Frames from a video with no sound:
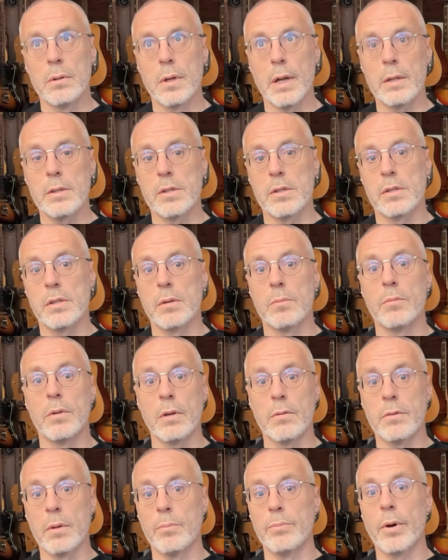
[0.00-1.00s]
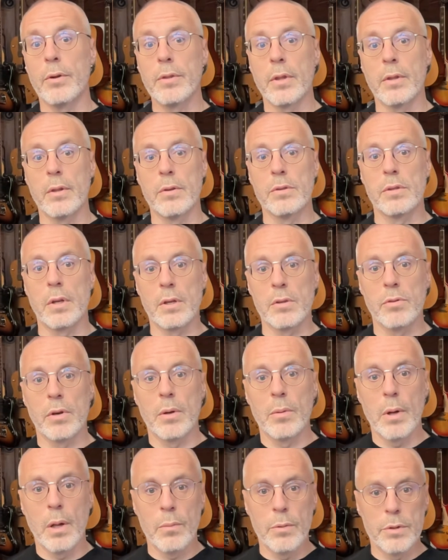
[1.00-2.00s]
let's assume that you've done both of those things
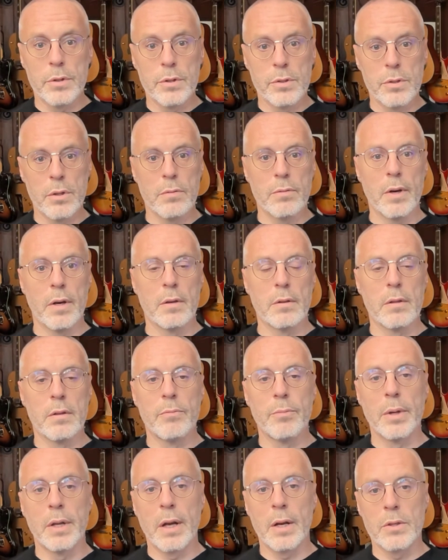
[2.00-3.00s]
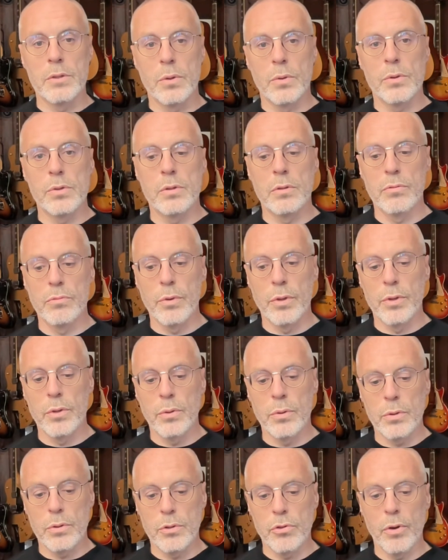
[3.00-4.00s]
really well, which is you've been exhaustive
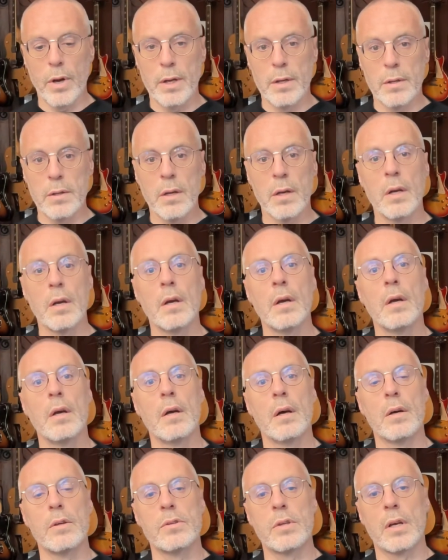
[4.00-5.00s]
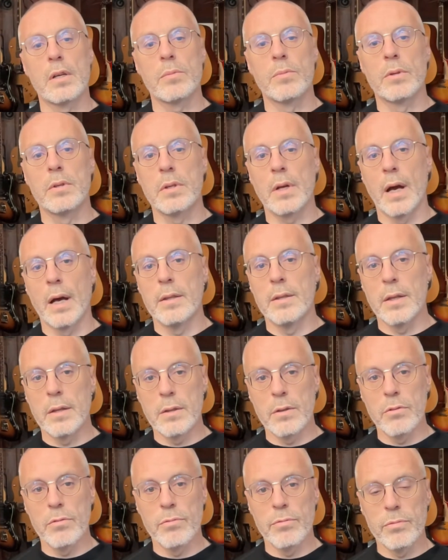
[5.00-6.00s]
with your trend assessment, and
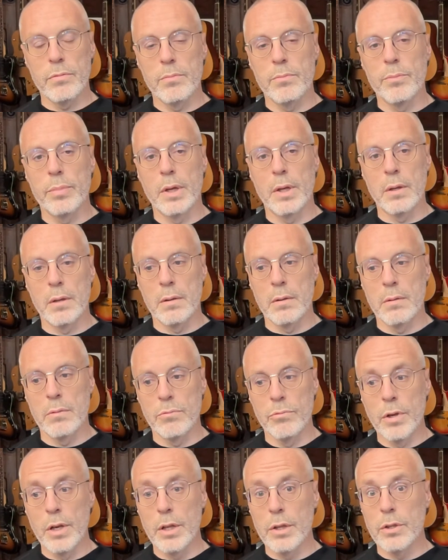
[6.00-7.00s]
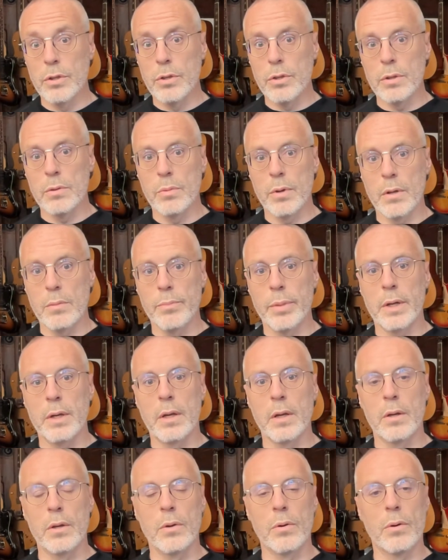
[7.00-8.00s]
that you've been really good with
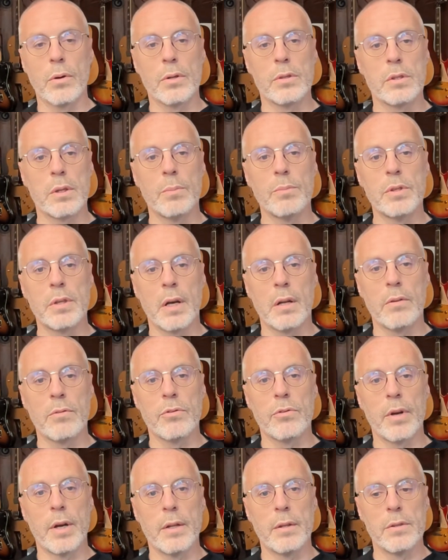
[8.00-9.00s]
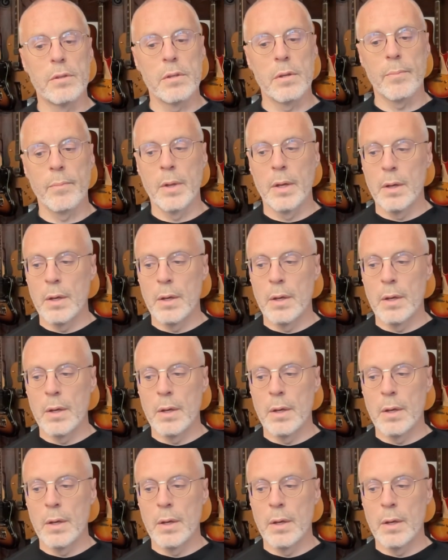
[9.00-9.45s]
picking your subset of trends.